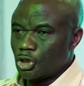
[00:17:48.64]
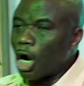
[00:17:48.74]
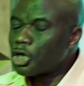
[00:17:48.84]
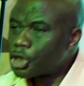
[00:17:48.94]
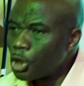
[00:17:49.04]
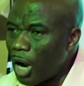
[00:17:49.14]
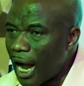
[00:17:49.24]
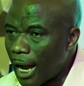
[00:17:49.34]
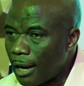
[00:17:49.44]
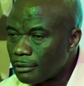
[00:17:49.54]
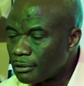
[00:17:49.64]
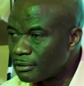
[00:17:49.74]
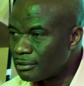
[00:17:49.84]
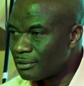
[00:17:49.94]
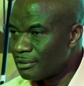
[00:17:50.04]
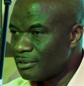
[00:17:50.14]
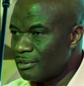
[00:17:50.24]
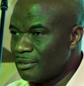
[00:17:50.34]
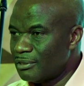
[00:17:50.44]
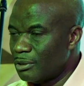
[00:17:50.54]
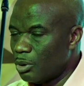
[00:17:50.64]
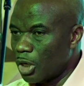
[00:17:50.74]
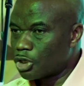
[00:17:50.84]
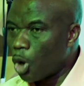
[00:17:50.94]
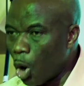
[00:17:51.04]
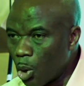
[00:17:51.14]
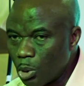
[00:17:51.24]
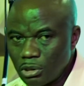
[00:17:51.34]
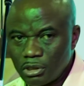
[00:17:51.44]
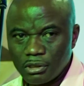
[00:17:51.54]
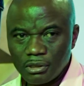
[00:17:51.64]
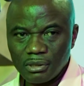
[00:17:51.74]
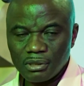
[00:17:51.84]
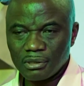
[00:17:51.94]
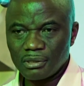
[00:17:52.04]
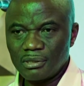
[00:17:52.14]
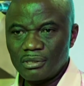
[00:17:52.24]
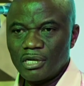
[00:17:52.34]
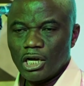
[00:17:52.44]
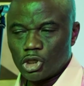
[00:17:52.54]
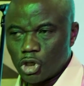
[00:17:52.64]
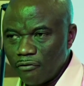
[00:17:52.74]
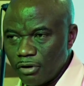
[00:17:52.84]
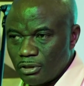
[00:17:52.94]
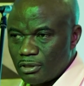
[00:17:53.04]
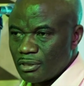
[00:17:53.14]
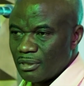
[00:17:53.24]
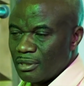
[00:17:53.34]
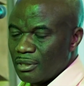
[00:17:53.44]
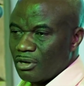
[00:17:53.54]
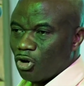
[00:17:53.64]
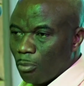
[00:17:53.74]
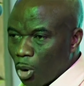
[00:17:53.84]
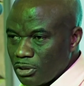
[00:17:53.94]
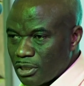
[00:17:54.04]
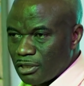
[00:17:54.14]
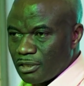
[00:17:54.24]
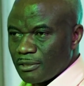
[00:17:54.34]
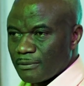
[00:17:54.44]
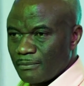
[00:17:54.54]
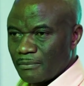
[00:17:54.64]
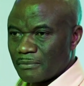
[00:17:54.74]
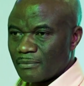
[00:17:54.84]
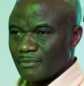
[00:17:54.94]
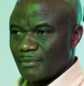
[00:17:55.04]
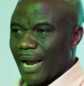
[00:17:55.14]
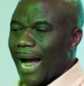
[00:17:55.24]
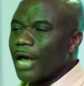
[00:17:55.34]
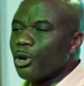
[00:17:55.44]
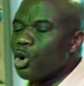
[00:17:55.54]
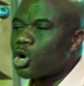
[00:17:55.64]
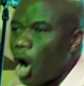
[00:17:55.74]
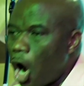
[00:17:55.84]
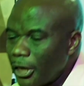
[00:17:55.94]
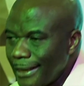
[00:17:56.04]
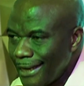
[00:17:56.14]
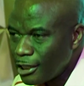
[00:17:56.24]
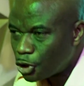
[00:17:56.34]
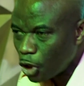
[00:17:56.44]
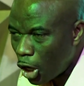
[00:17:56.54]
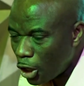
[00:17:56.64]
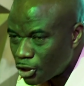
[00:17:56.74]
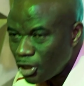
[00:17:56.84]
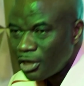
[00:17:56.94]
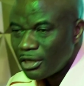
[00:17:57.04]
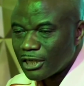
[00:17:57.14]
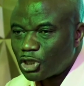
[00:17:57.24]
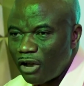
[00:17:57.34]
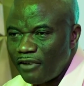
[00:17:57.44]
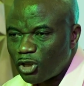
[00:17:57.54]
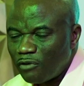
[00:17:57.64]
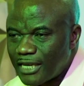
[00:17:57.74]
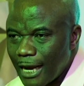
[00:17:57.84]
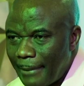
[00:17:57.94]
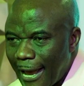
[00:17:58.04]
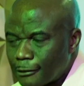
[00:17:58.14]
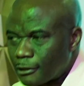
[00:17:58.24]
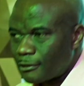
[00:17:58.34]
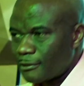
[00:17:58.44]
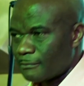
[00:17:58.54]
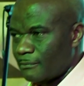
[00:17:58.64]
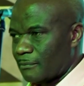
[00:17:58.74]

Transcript: Joshua was called a servant of Moses. Are you called in this church the servant of DMS?